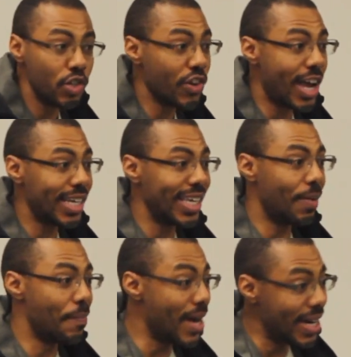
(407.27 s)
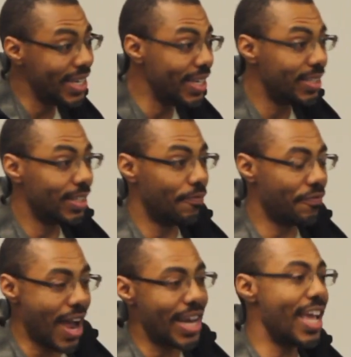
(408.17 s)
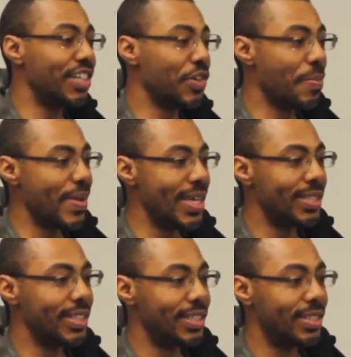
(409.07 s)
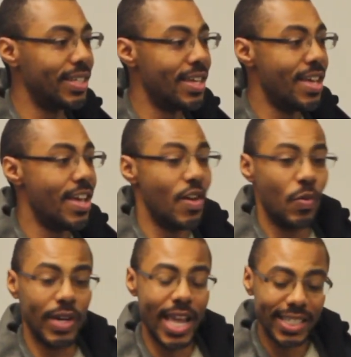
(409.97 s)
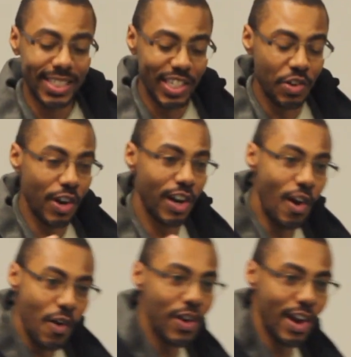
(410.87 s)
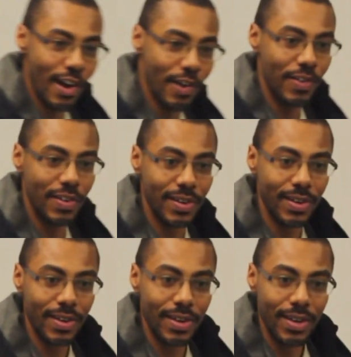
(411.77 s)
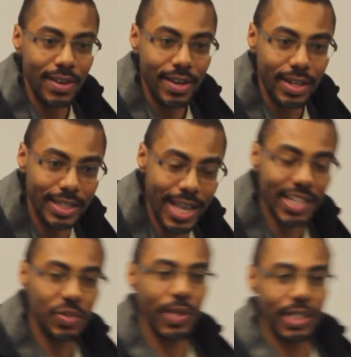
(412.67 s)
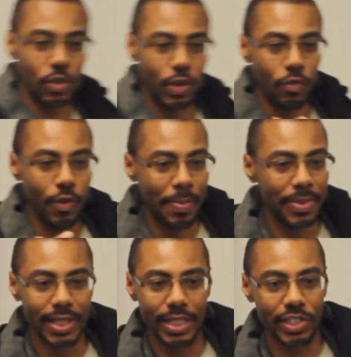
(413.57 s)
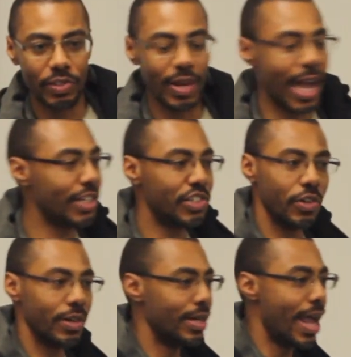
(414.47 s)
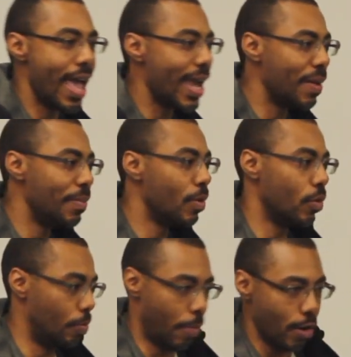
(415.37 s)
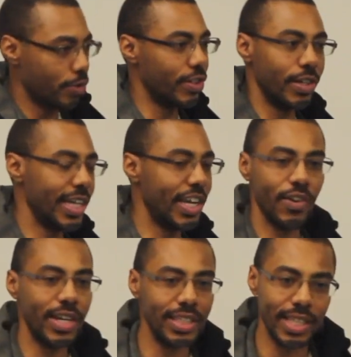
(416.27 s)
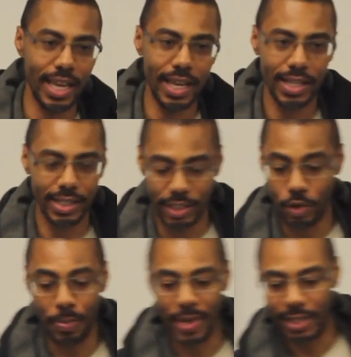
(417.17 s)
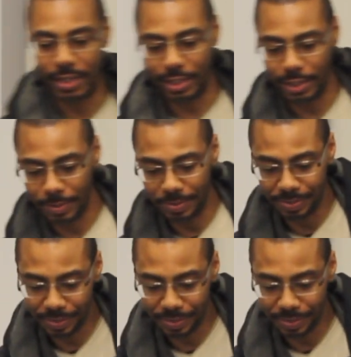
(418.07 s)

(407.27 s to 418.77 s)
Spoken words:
you're trying to get them money to finance your business, when they see your logo, that's what's going to represent you, not your name personally or anything. It's your business.